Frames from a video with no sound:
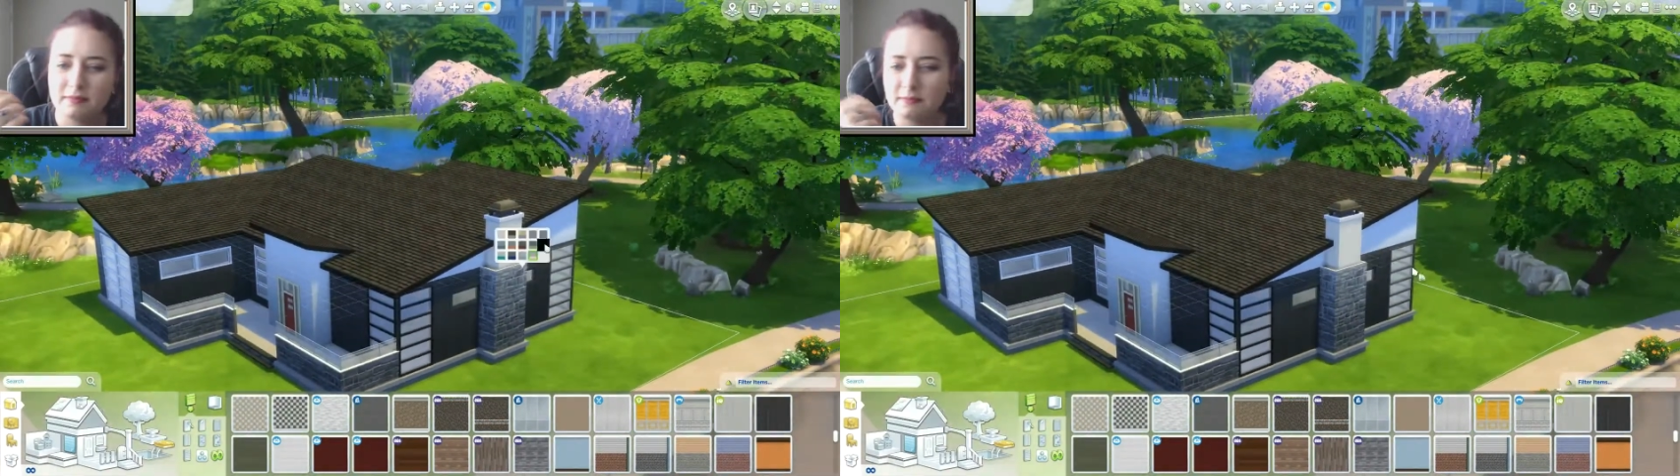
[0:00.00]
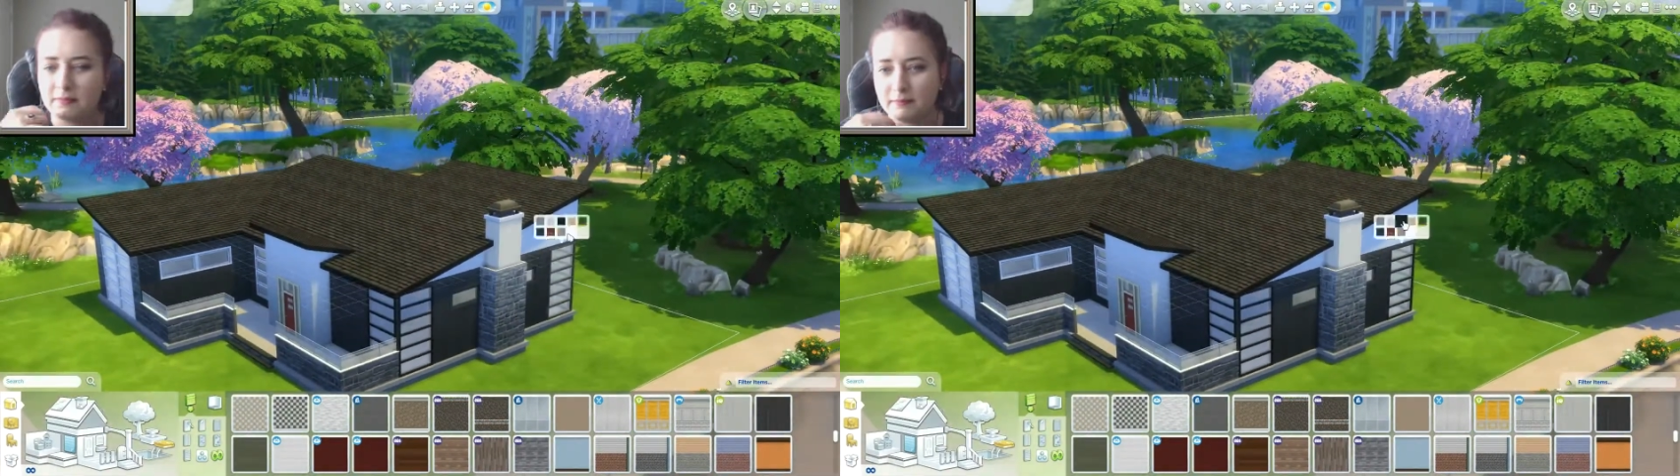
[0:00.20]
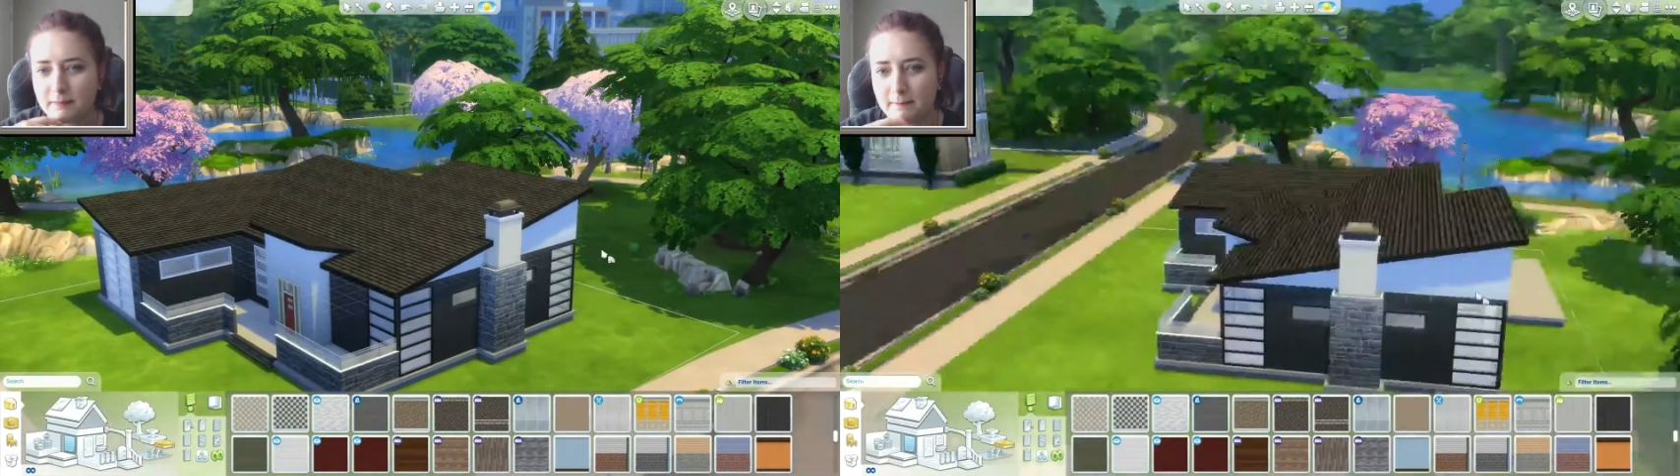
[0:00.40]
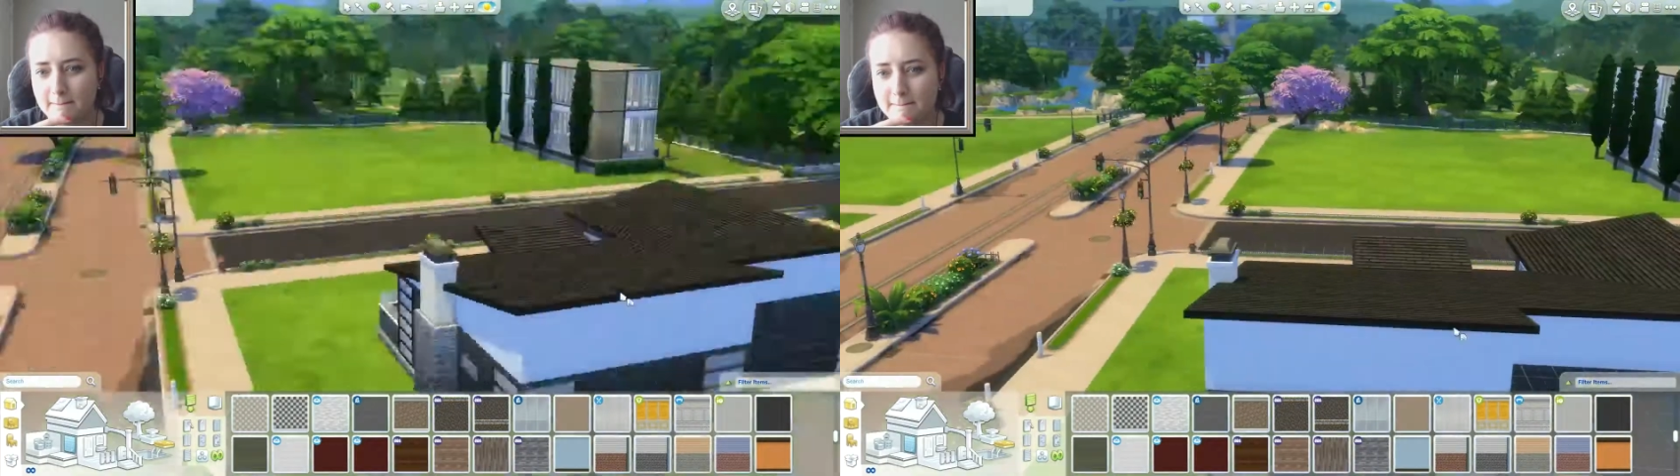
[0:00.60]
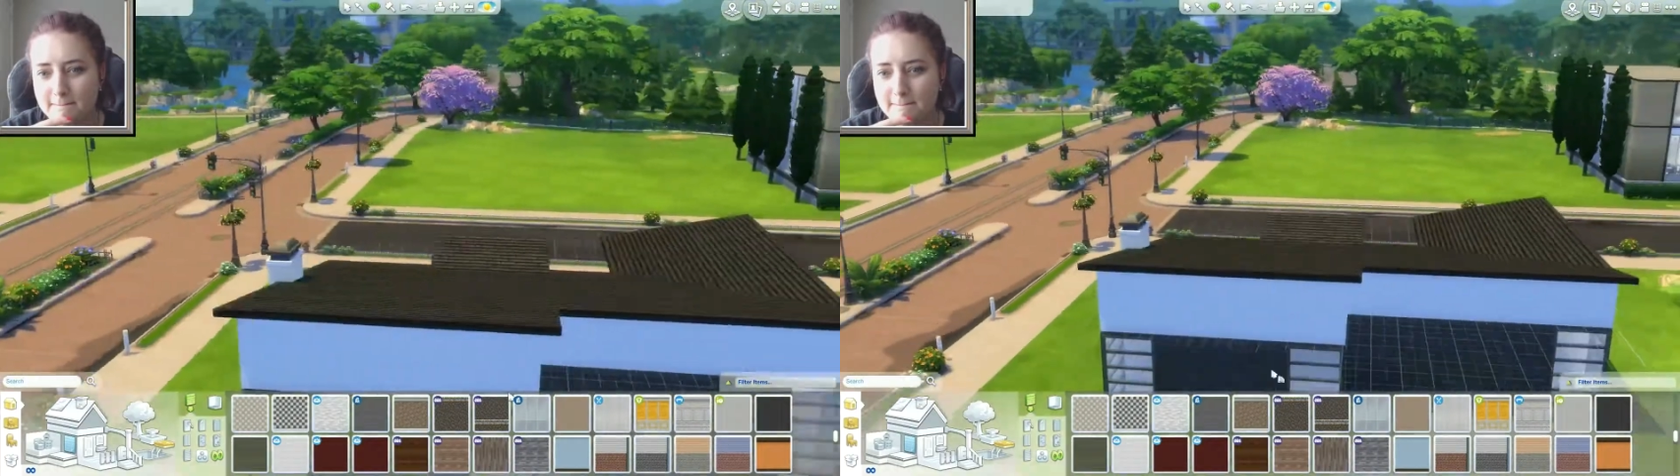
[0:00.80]

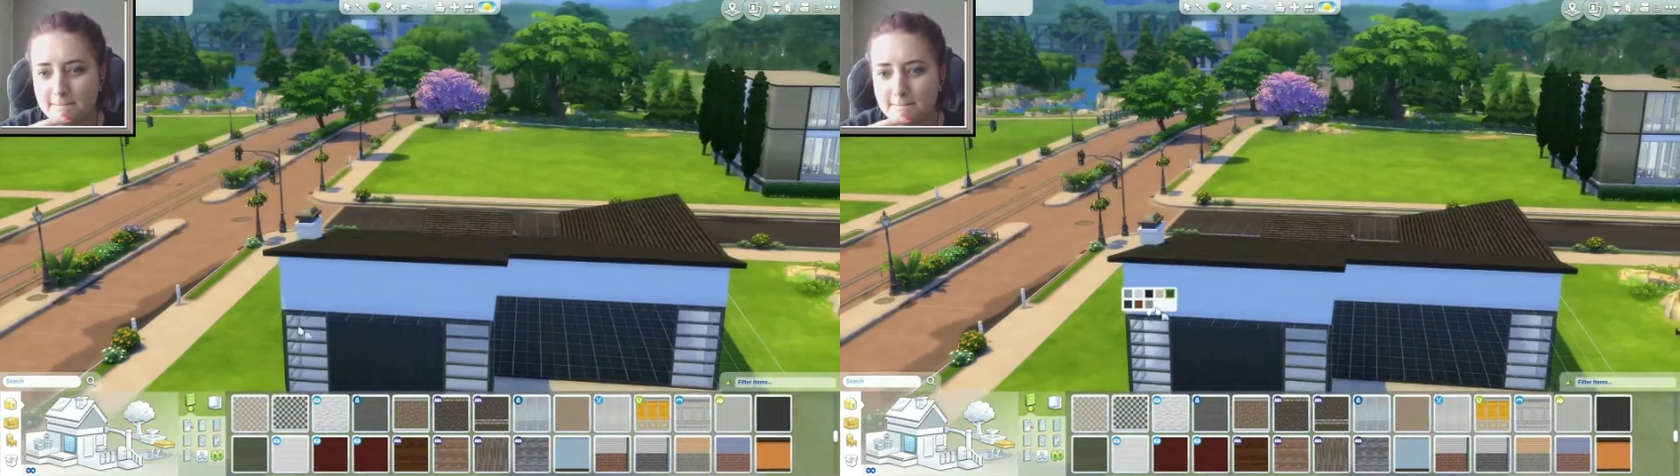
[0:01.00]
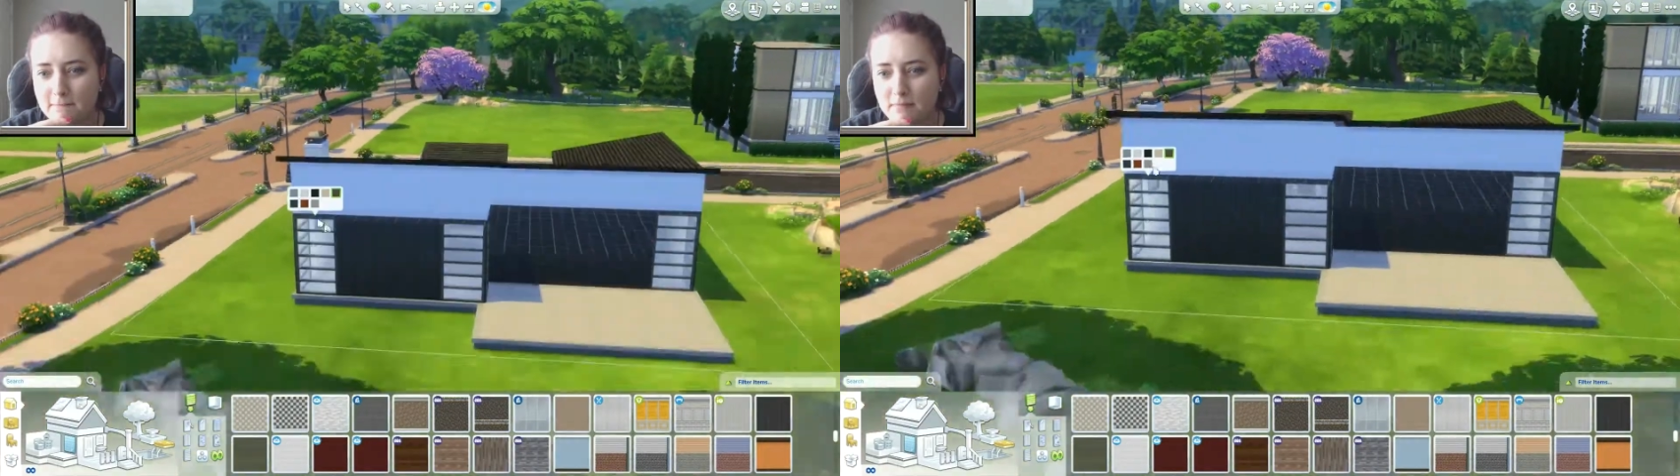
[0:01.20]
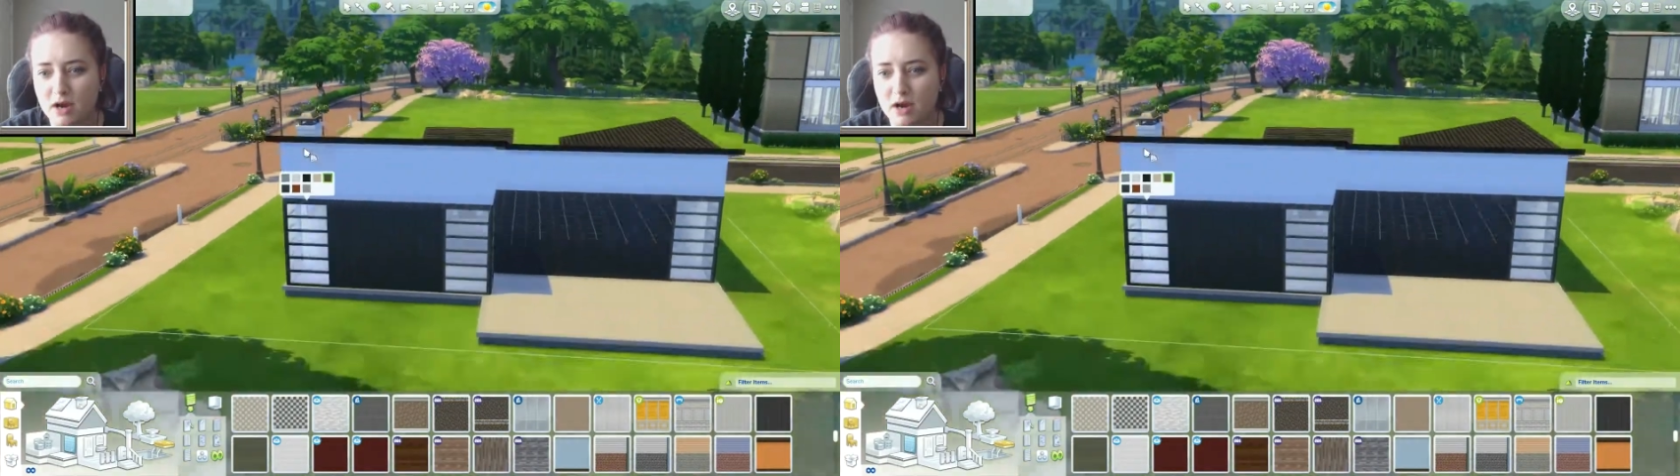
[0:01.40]
Oh